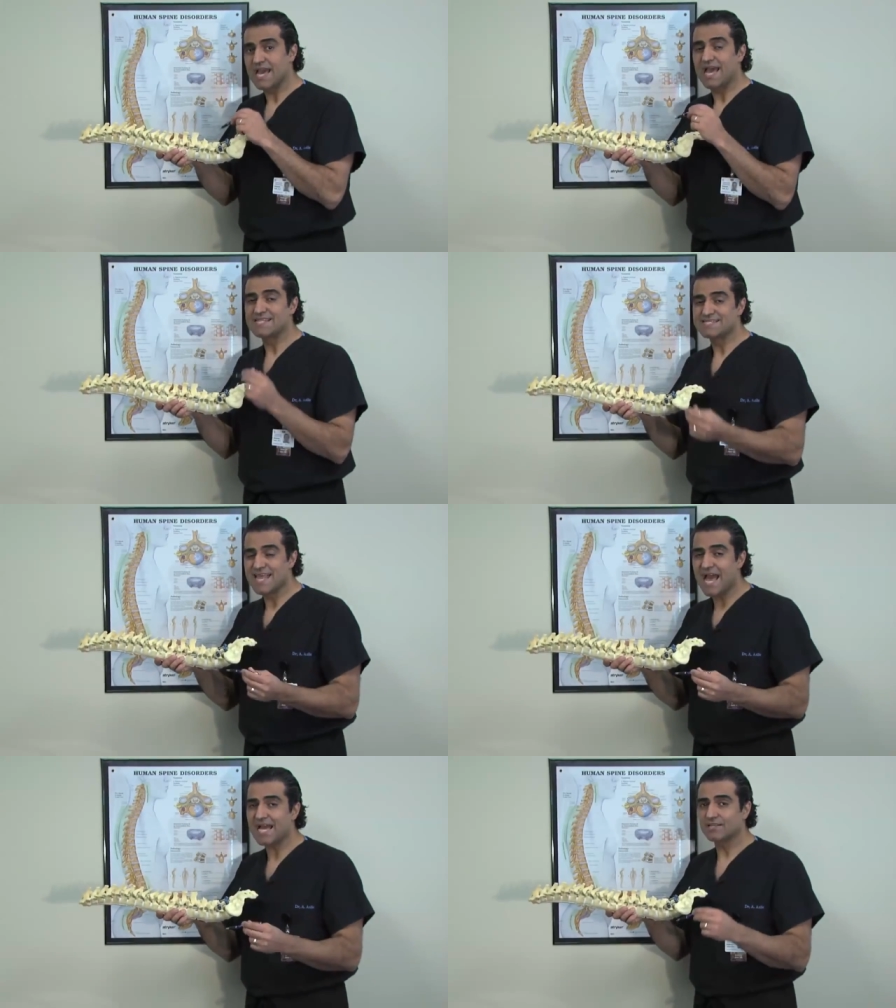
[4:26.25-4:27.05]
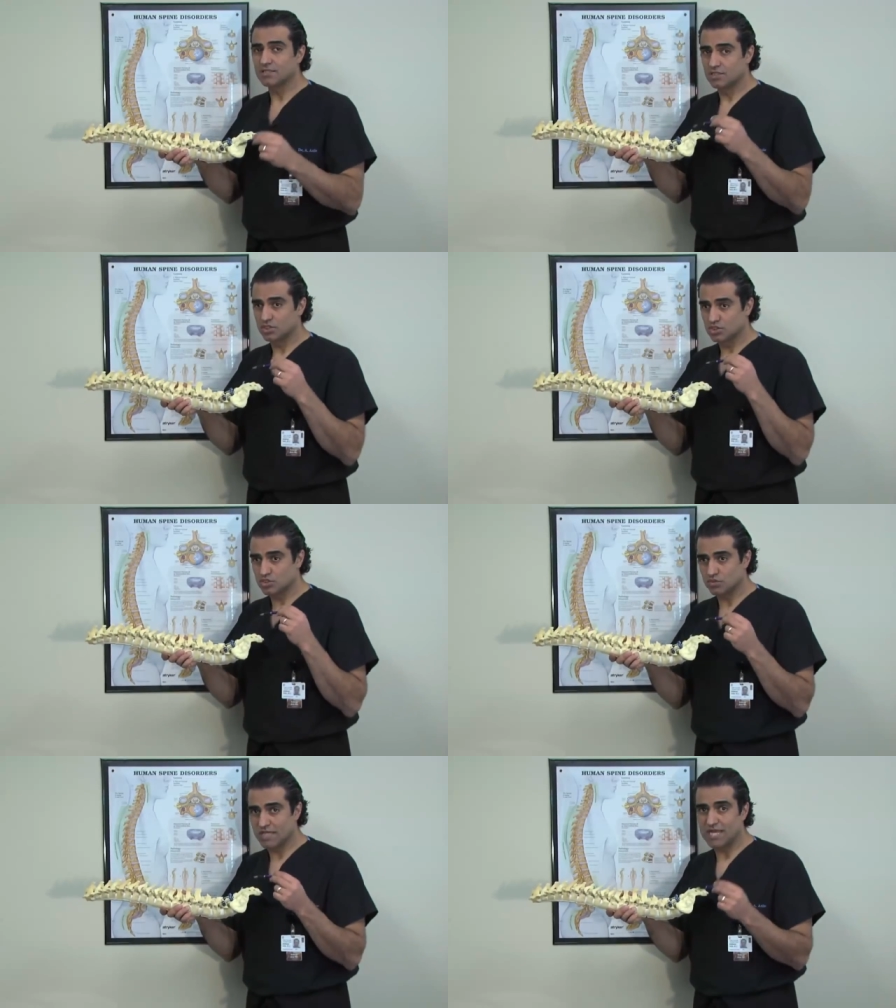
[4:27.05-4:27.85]
And that
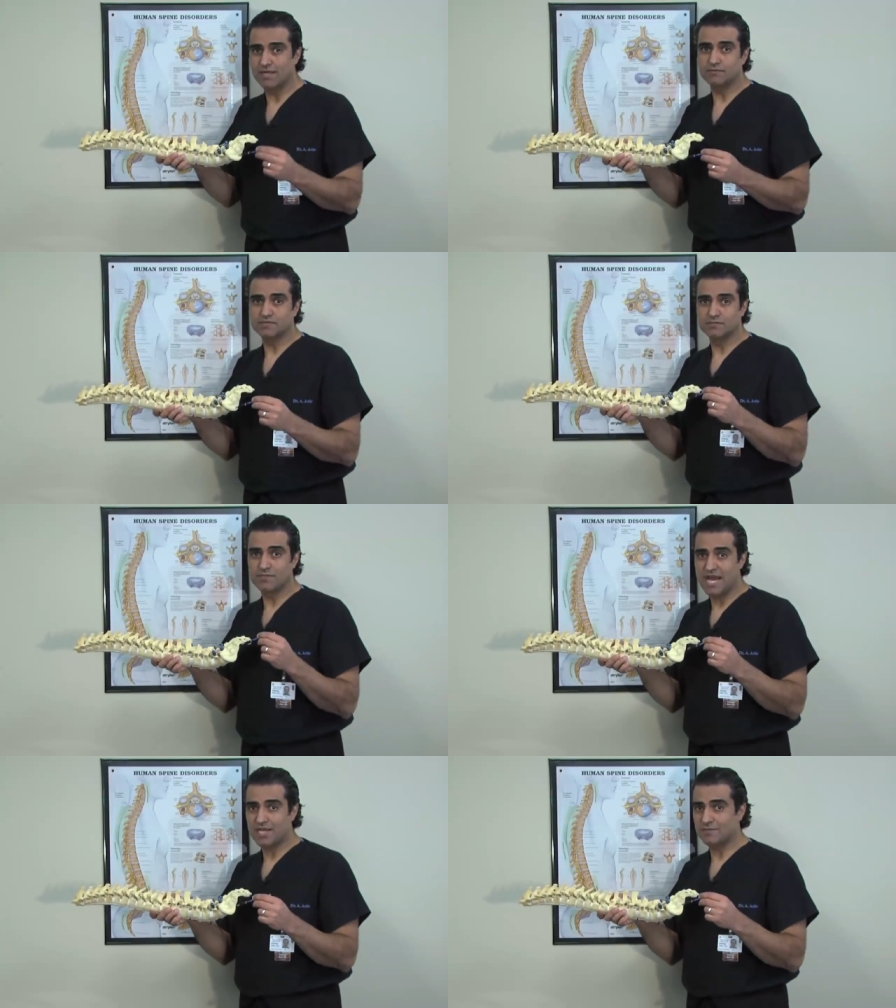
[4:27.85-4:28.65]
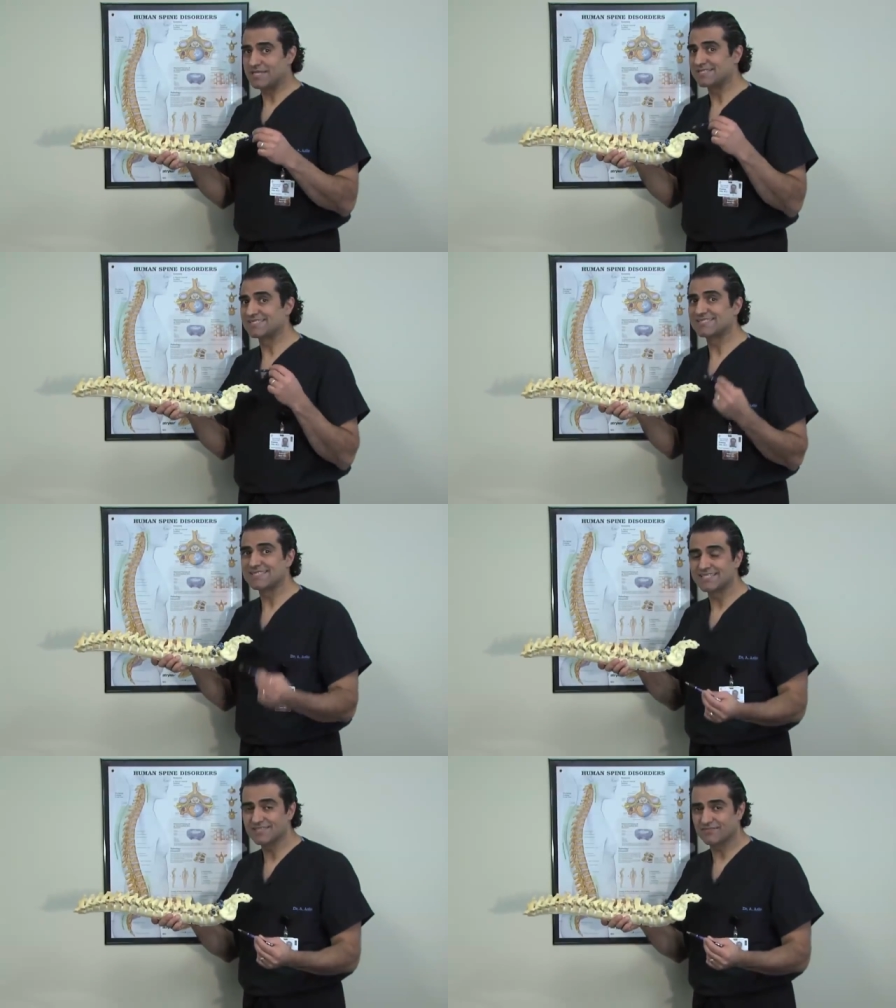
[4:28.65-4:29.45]
should help the back pain
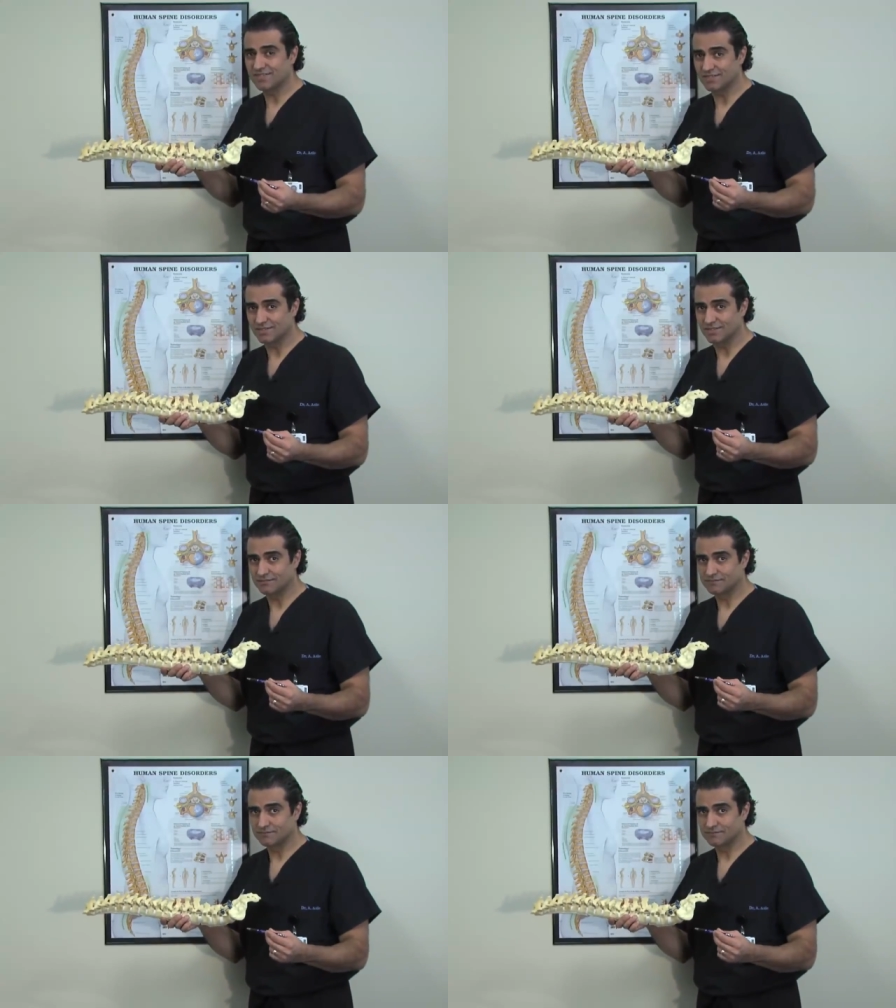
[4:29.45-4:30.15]
significantly.